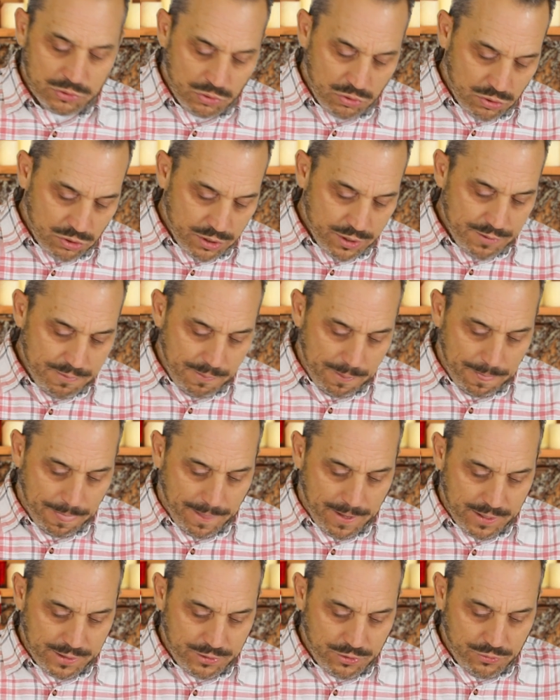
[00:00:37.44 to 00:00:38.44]
Lord,
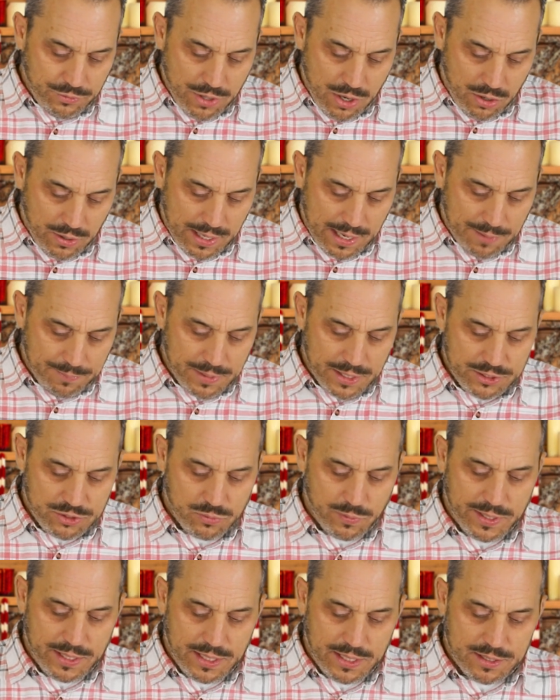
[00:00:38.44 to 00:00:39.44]
you know how
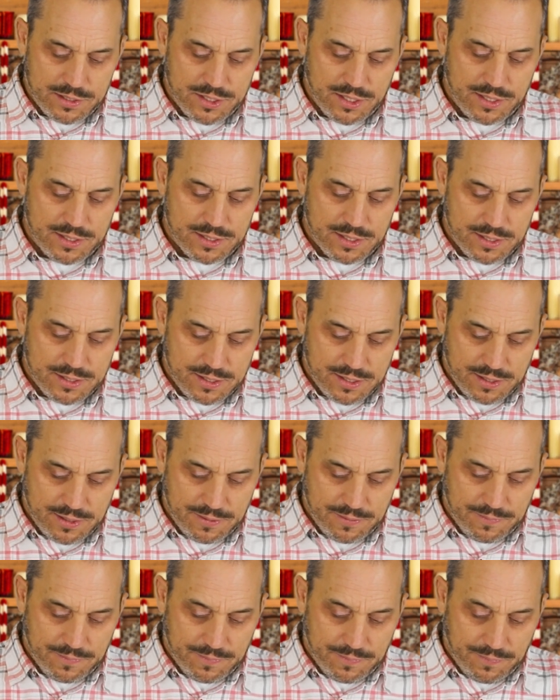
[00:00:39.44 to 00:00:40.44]
much we need Jesus.
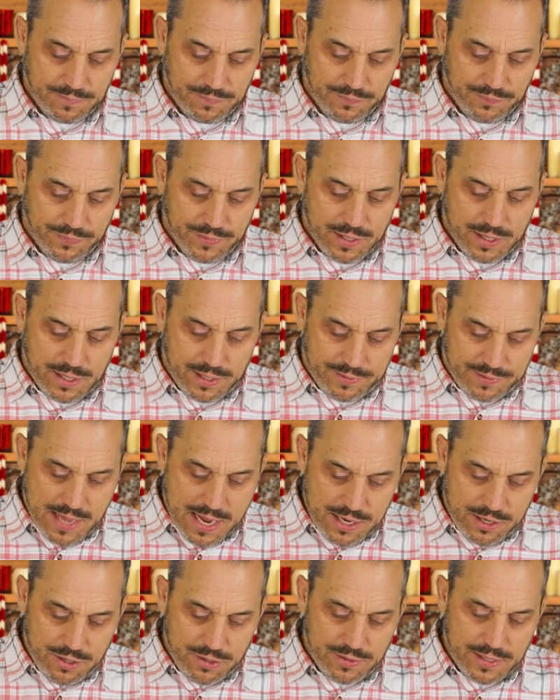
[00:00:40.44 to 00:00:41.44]
I
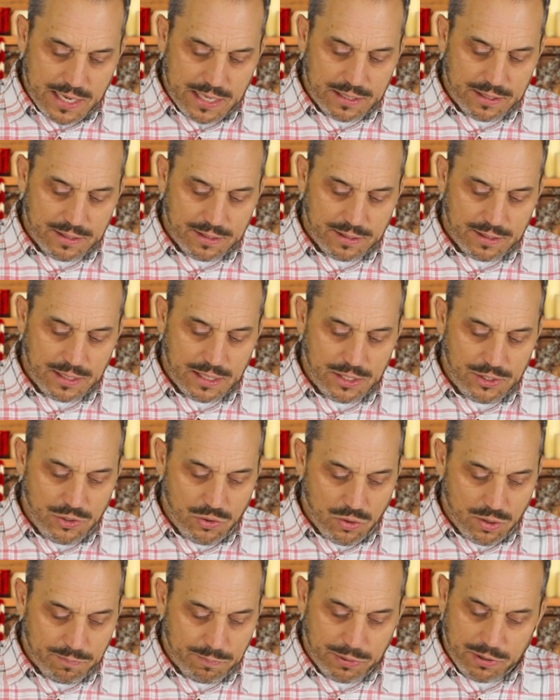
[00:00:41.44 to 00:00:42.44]
thank you that in
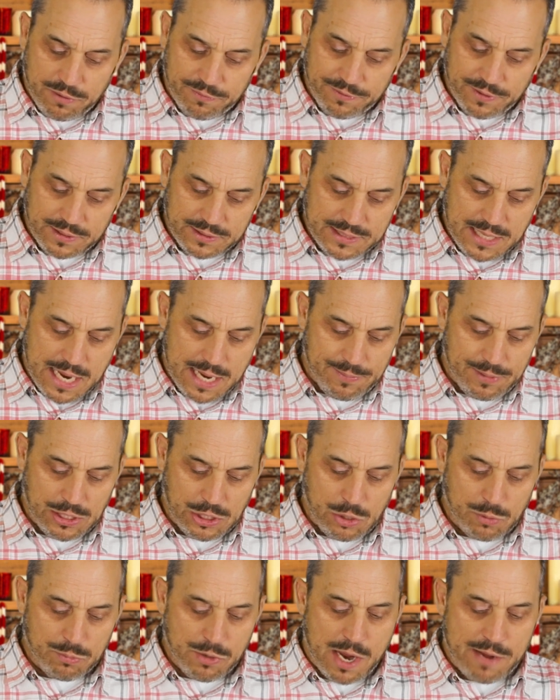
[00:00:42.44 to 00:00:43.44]
your perfect
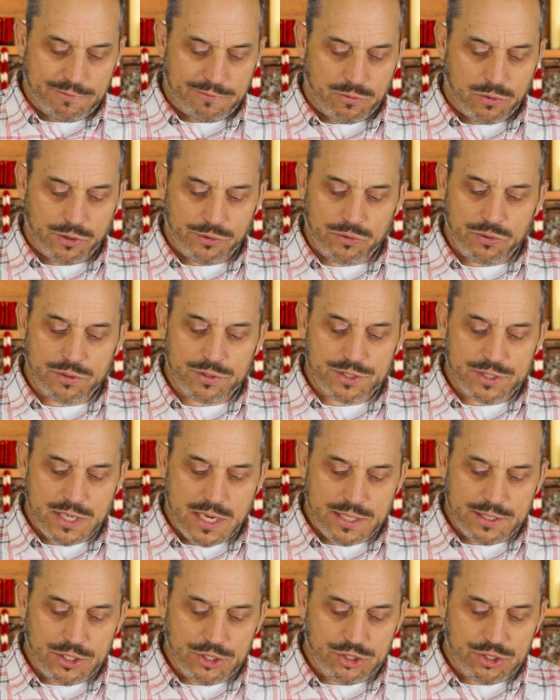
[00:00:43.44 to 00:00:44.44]
timing, you brought forth your
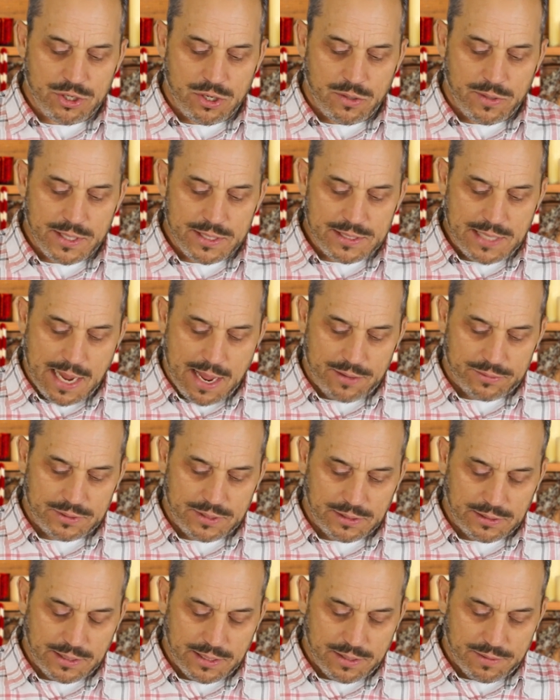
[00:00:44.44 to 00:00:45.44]
son to show us how
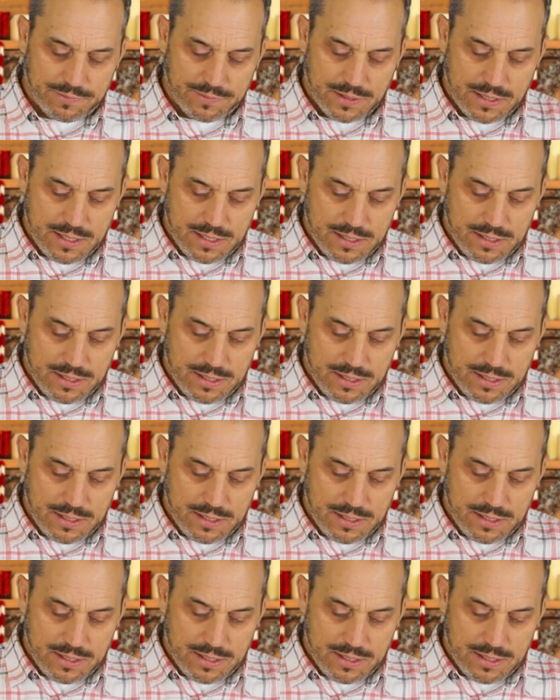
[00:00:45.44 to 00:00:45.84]
to live.